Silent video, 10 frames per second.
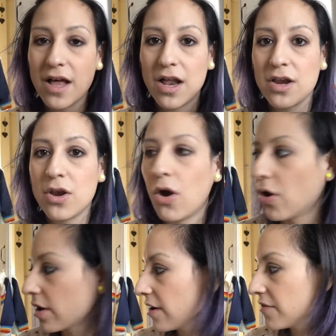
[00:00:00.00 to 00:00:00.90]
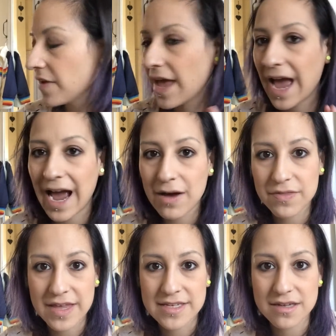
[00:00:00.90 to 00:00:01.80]
log of how
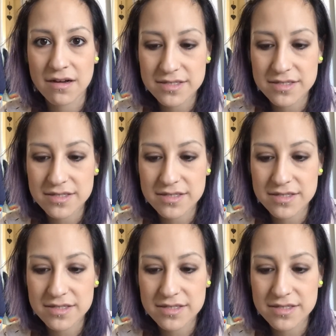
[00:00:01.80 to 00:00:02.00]
things are,